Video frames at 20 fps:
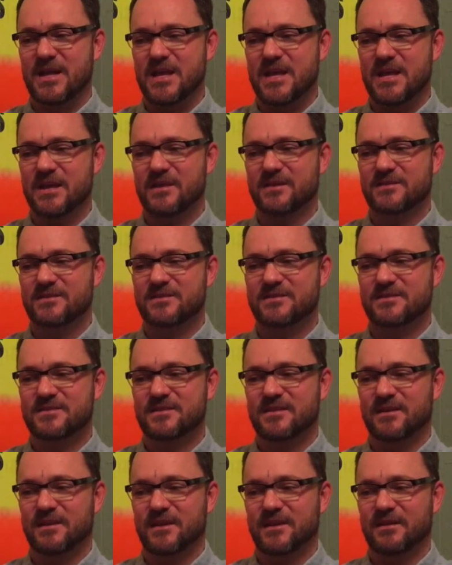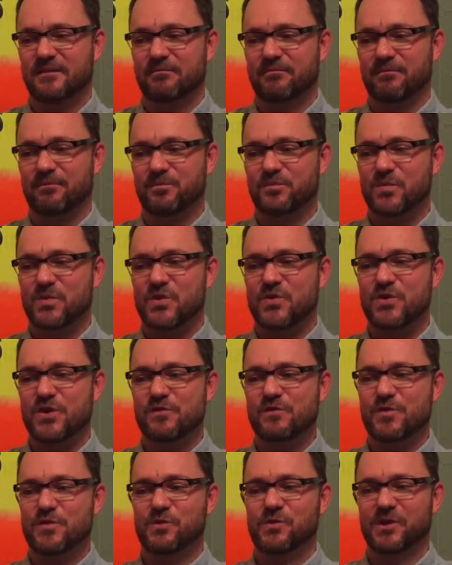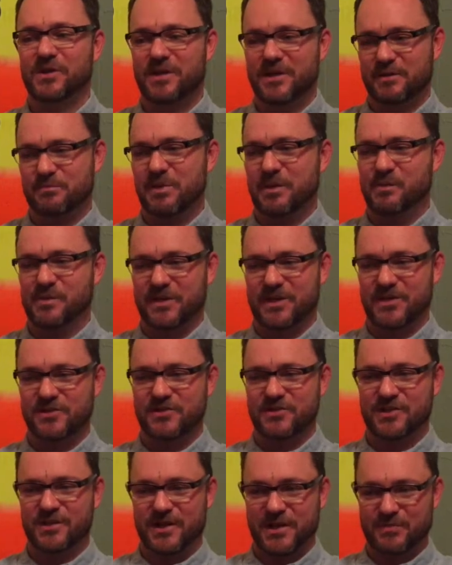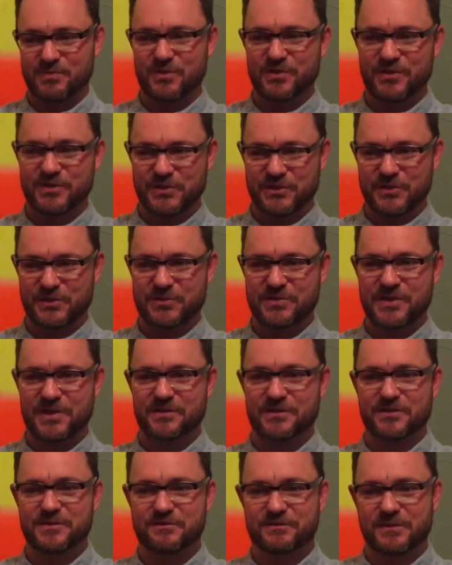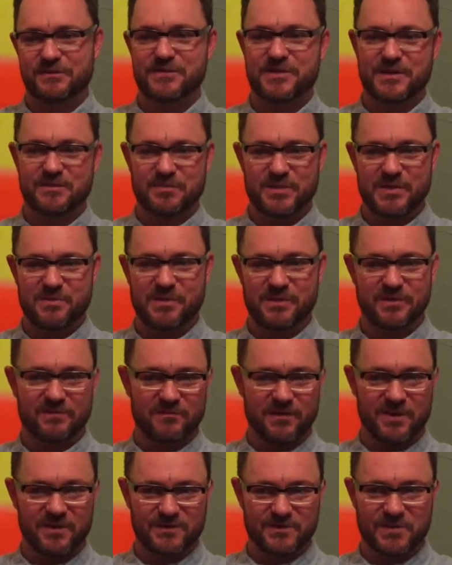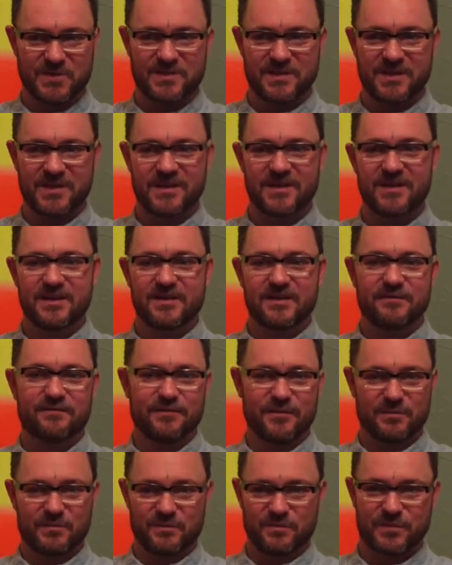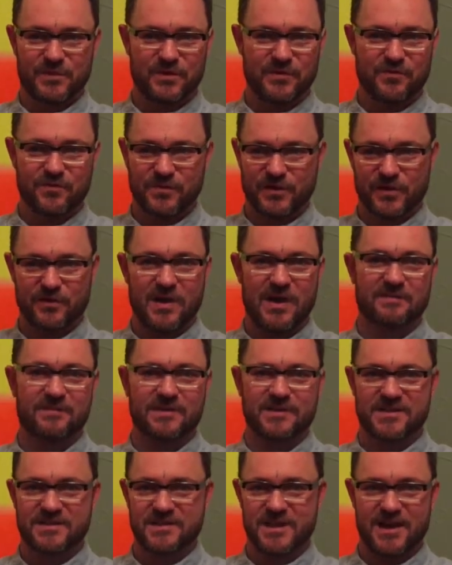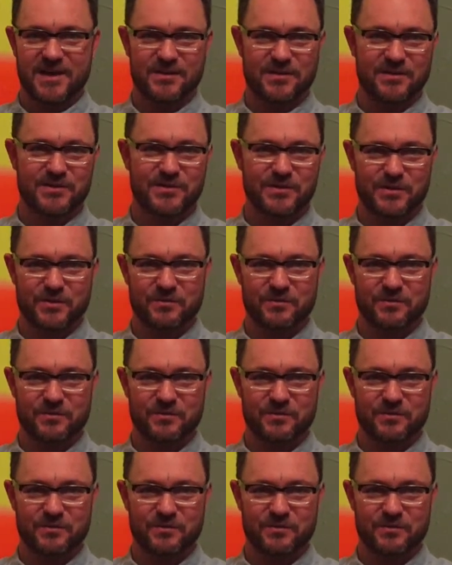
it's, um, if you look at a publication that I produced and there's fifteen people involved with it, from the graphic designer to